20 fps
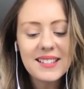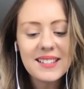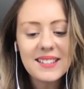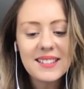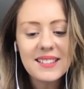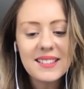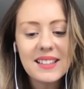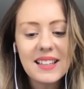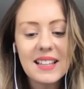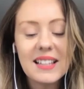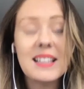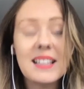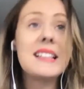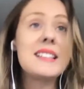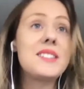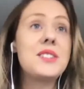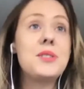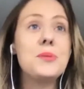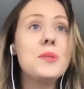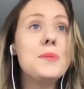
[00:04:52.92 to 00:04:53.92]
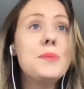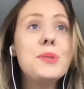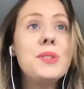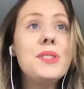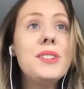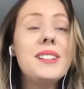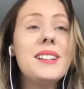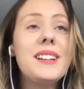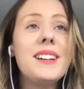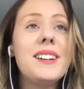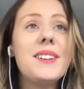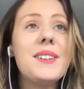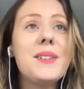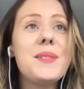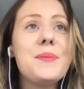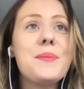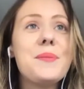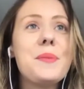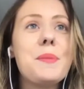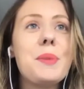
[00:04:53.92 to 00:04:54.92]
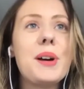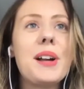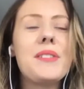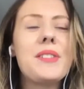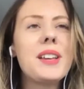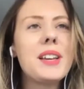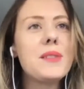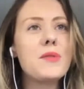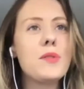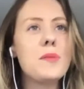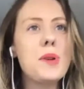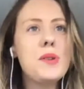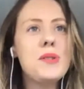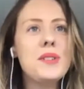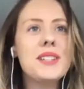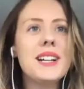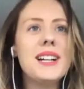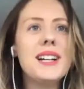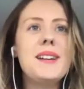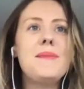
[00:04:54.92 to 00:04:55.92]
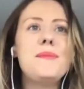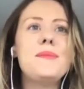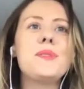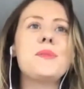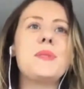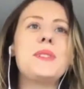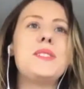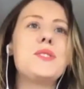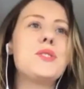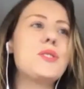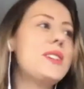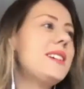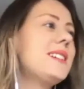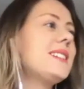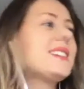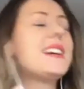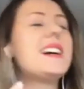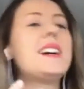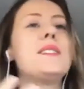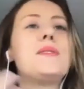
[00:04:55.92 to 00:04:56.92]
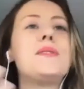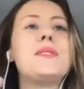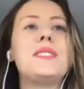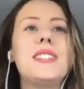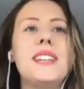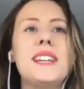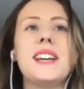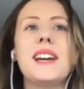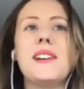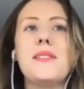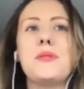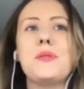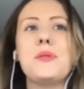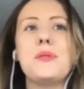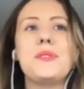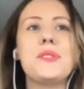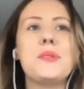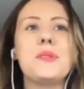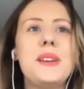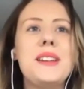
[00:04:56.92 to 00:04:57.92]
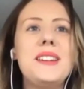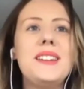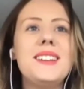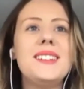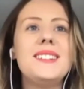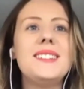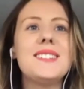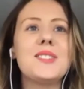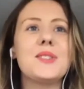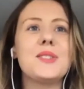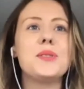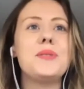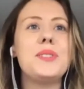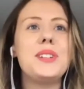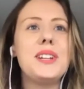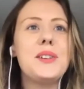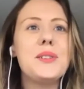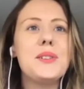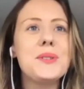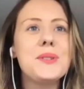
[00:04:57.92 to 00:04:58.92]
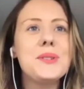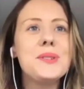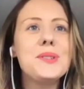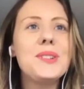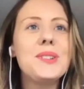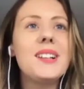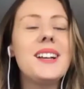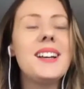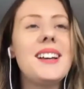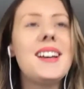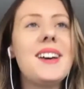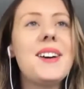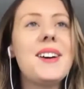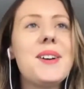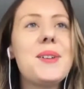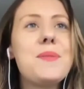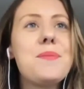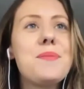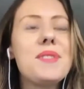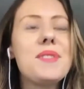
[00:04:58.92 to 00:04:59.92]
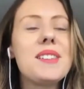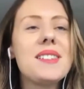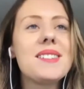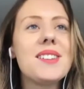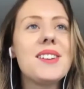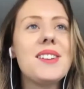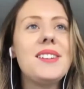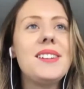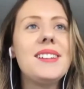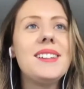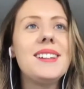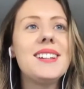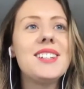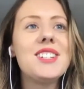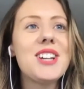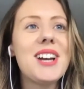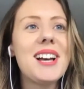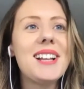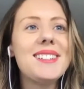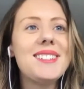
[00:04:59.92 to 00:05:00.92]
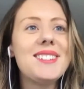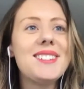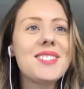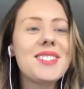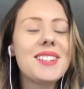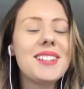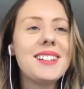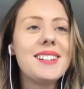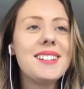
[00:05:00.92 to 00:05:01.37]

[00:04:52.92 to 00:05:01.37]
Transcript: it's doable. But I think in remote times, when you're trying to kind of take everyone's opinions on a video call, there's certainly a challenge there.